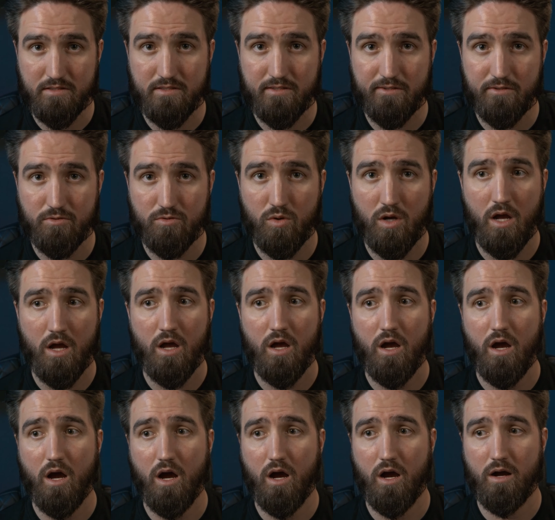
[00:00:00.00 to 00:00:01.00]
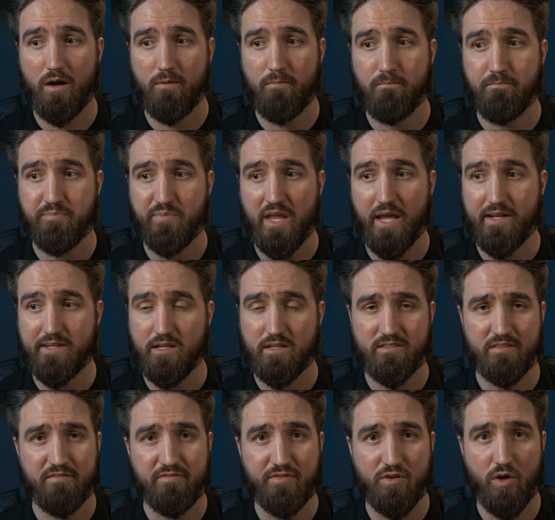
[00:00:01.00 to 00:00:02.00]
to. It
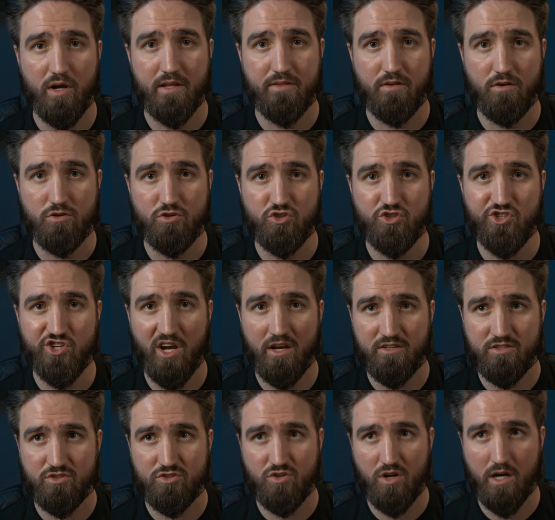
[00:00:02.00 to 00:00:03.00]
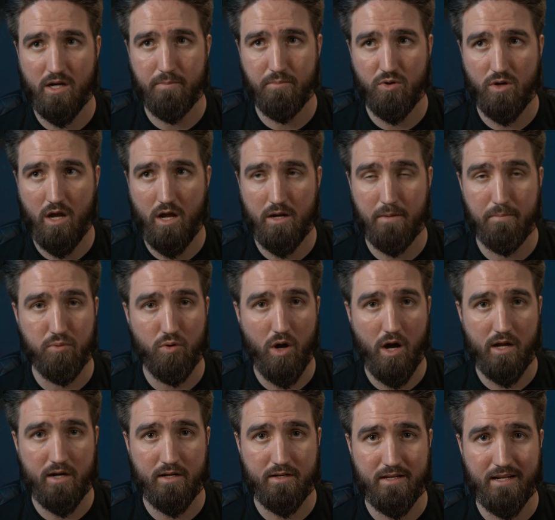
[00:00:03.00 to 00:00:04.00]
doesn't feel like they're just trying to put out a
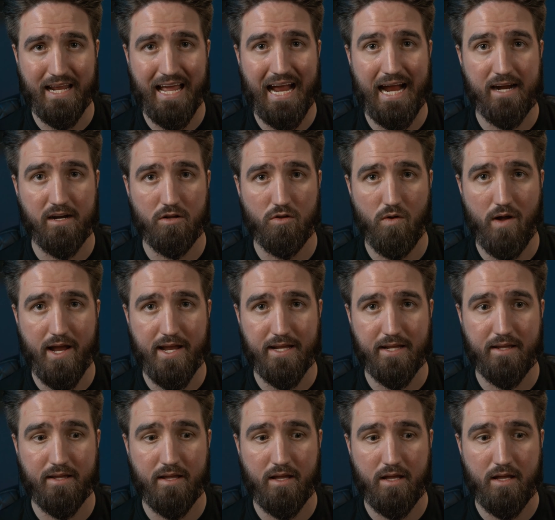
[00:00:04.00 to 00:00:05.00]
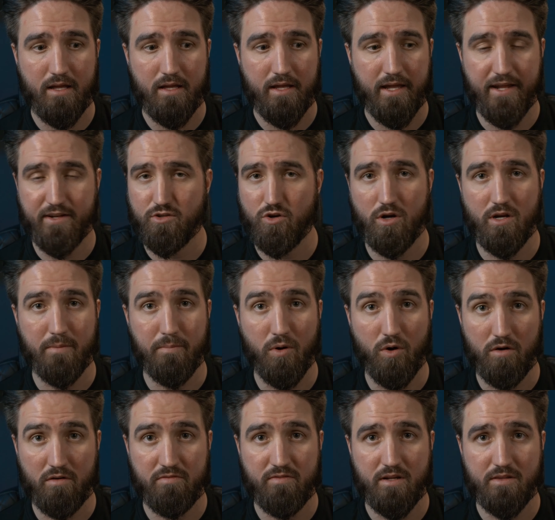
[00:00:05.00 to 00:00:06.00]
product and act like it's already
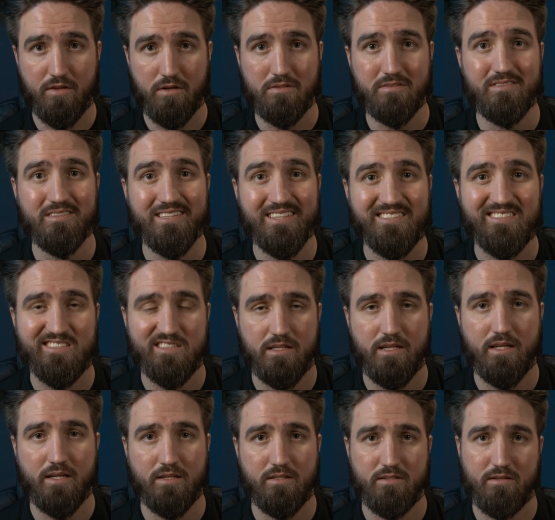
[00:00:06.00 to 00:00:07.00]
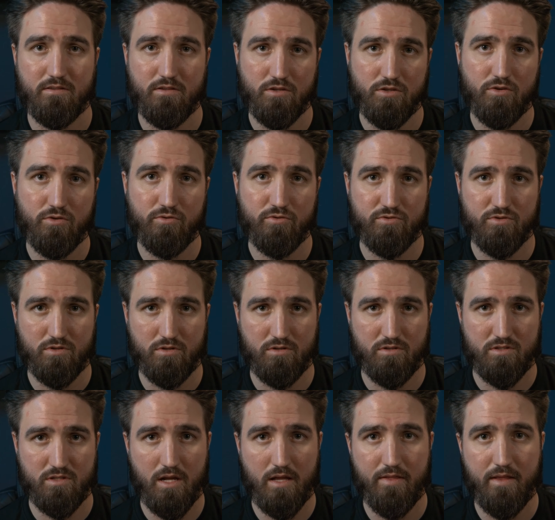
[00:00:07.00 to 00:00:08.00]
perfect. They're listening to the
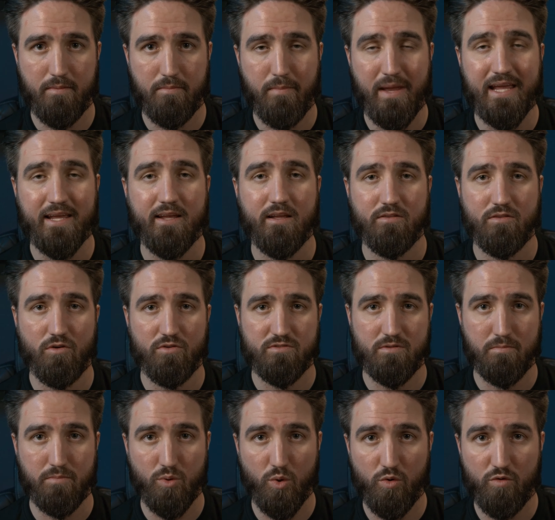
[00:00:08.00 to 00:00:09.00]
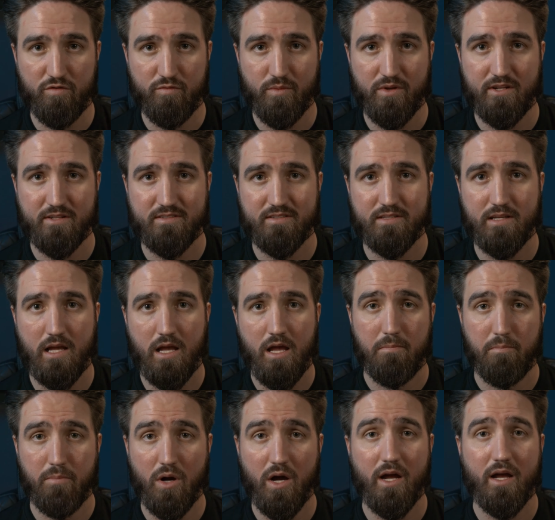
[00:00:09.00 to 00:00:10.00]
users and then making those improvements.
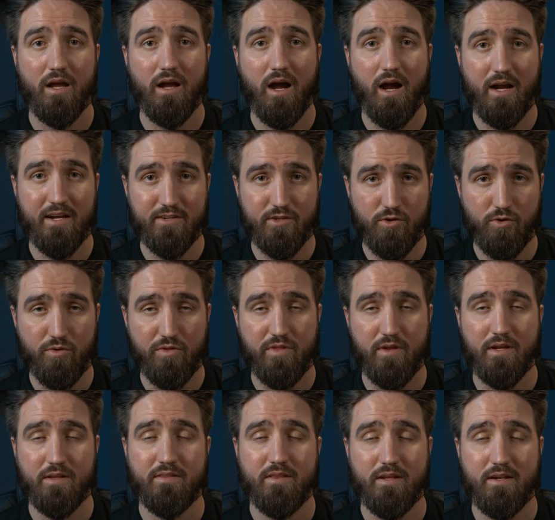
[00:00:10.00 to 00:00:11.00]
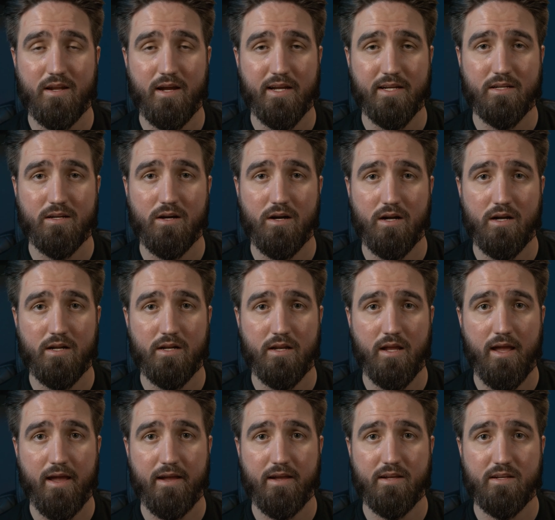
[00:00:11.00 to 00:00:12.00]
But I do think that Nikon
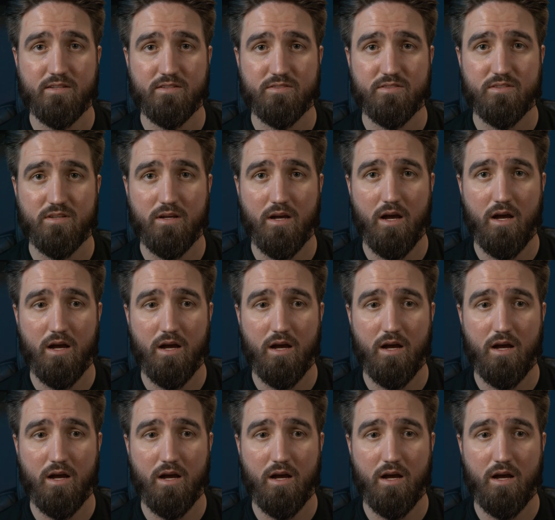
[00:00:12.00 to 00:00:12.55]
has